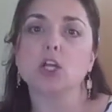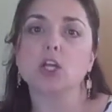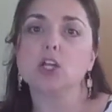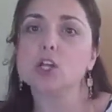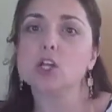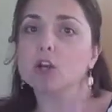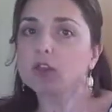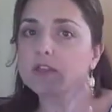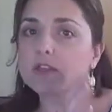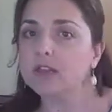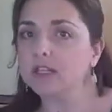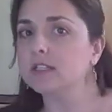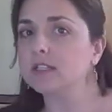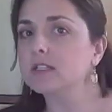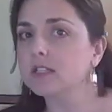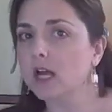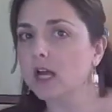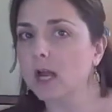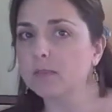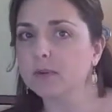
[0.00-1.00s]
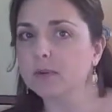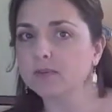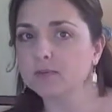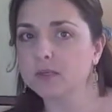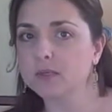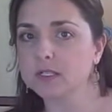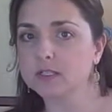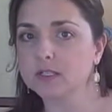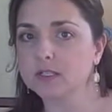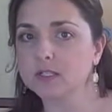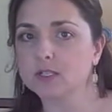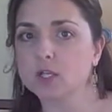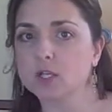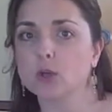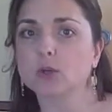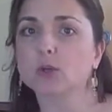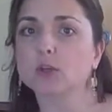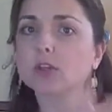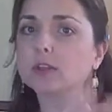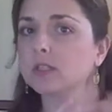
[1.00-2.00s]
you're this type of business owner,